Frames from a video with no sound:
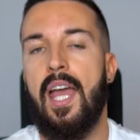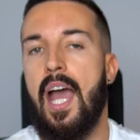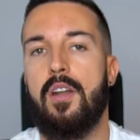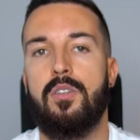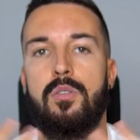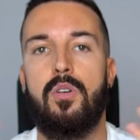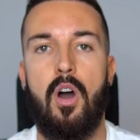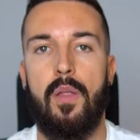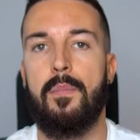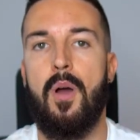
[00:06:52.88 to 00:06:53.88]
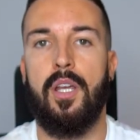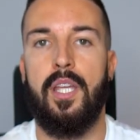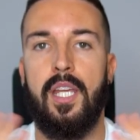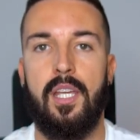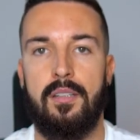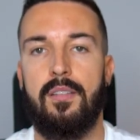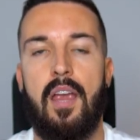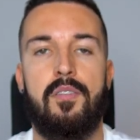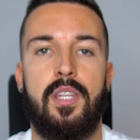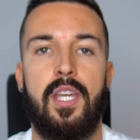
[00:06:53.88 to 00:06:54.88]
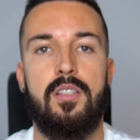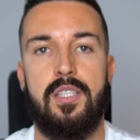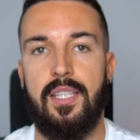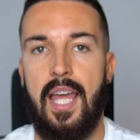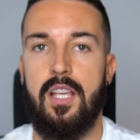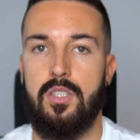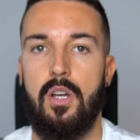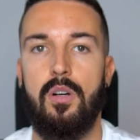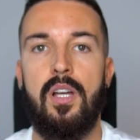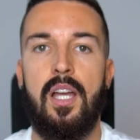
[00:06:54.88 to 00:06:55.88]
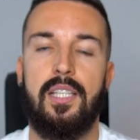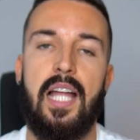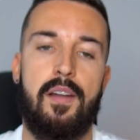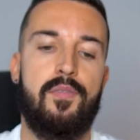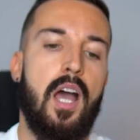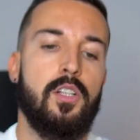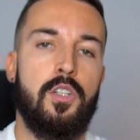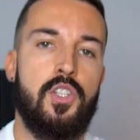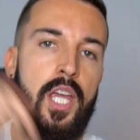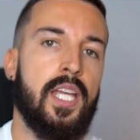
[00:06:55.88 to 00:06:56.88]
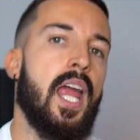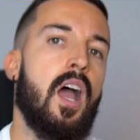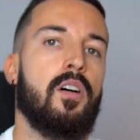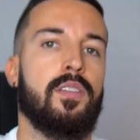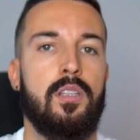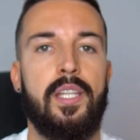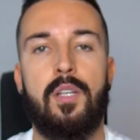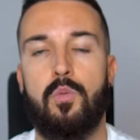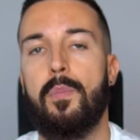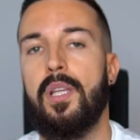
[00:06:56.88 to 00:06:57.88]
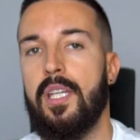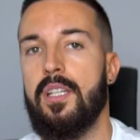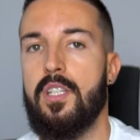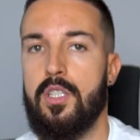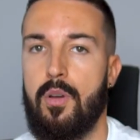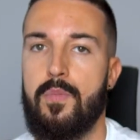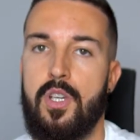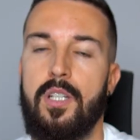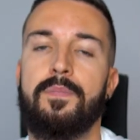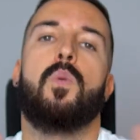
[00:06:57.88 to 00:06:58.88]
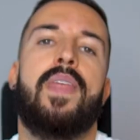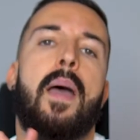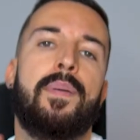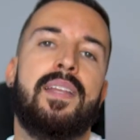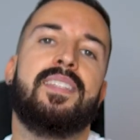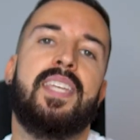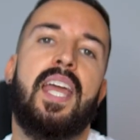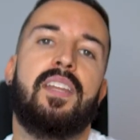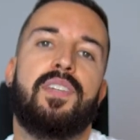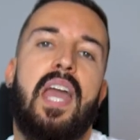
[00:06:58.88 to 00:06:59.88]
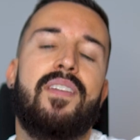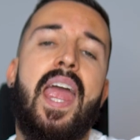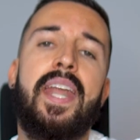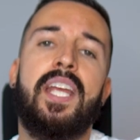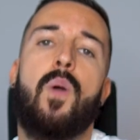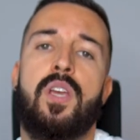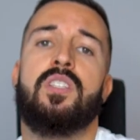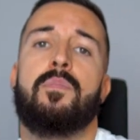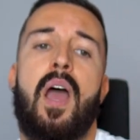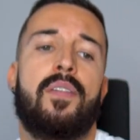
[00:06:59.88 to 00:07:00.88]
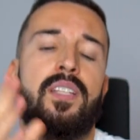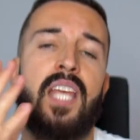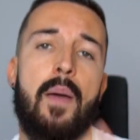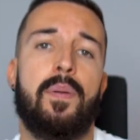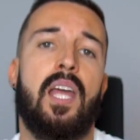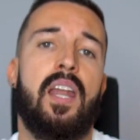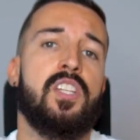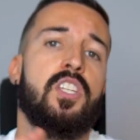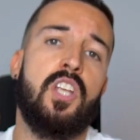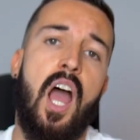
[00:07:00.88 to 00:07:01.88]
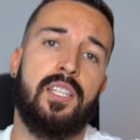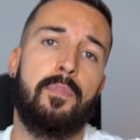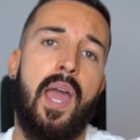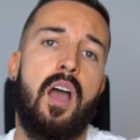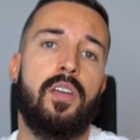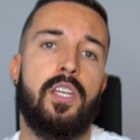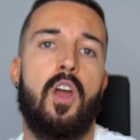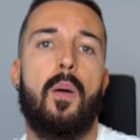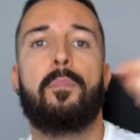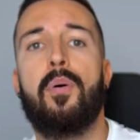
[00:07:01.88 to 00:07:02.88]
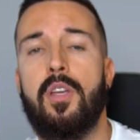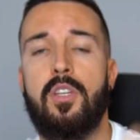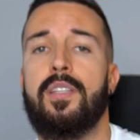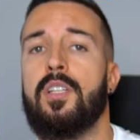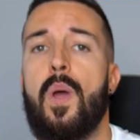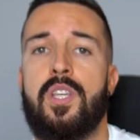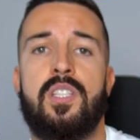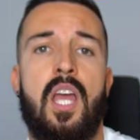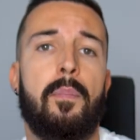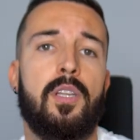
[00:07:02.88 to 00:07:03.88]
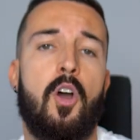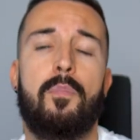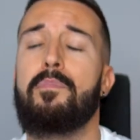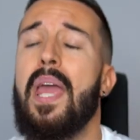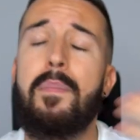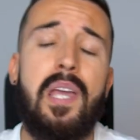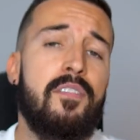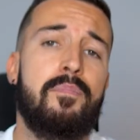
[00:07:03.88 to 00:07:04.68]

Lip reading: how to do all the marketing and everything else like that. So a lot of value. Check it out. The link will be in the description. With that being said, if you have any questions about the topic that I just talked about, put your questions down below. Maybe I've